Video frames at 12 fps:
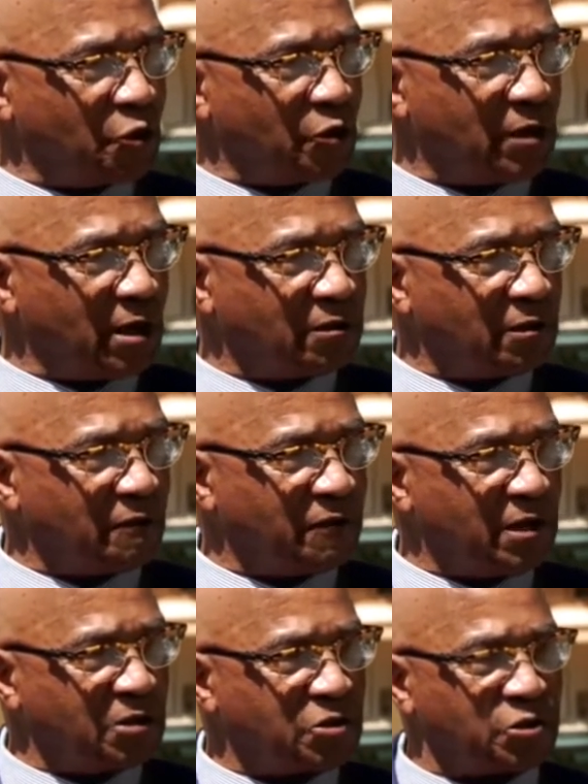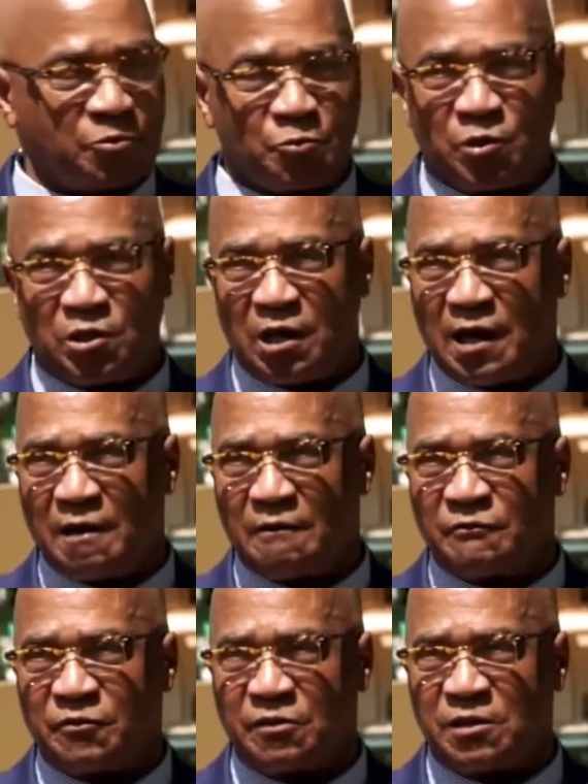sure that the vision we
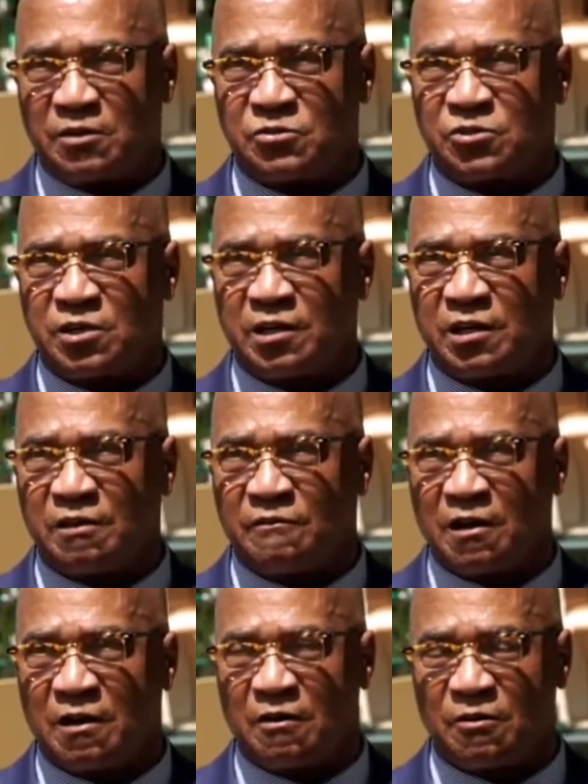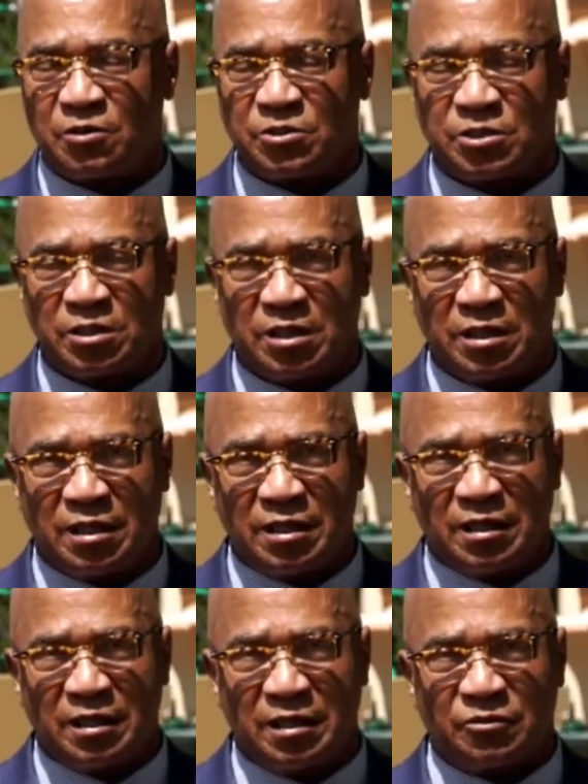have for this city of ours
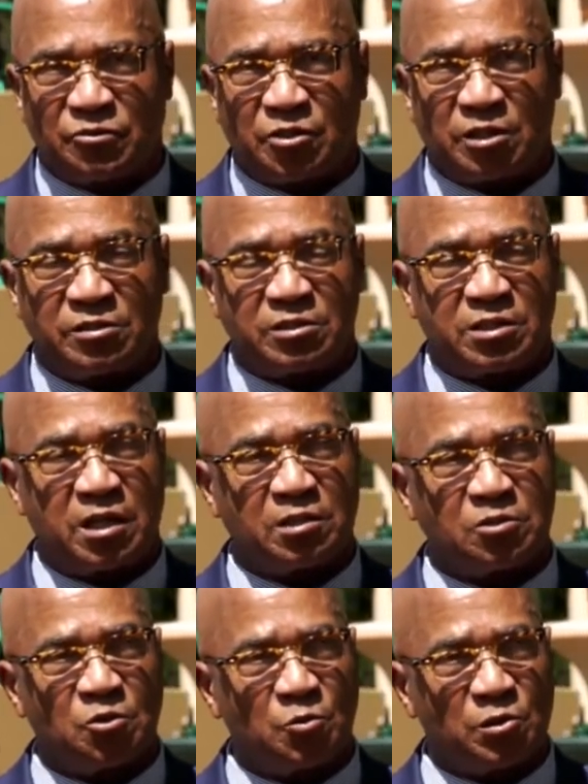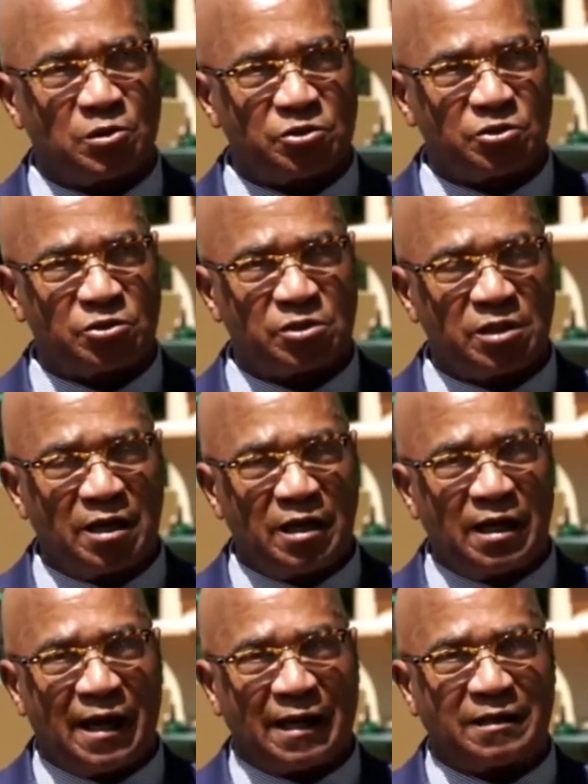is continuous
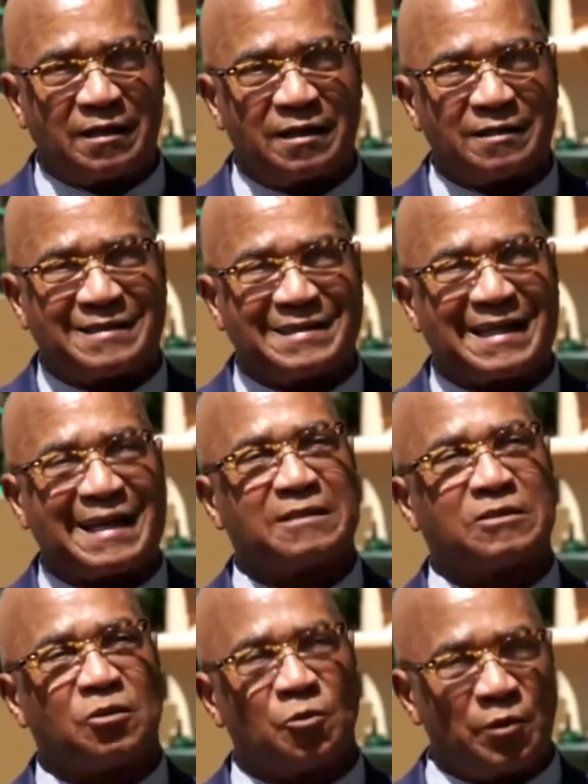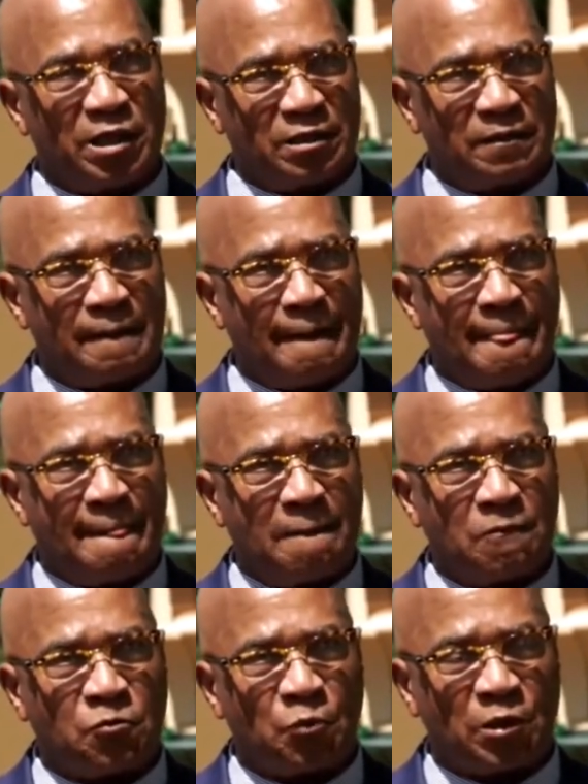and
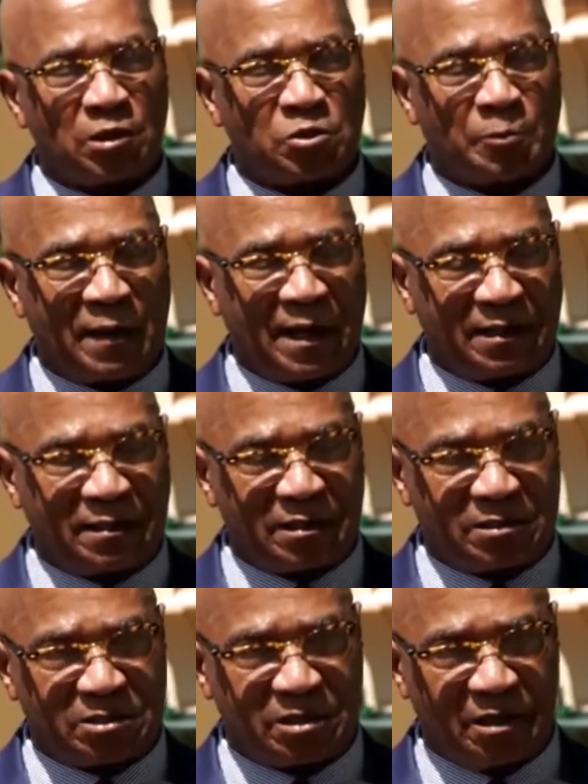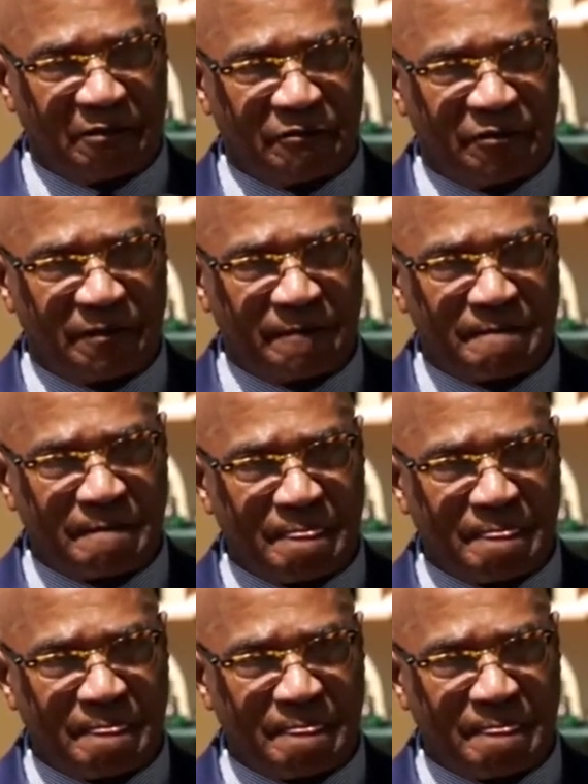continuing to expand itself.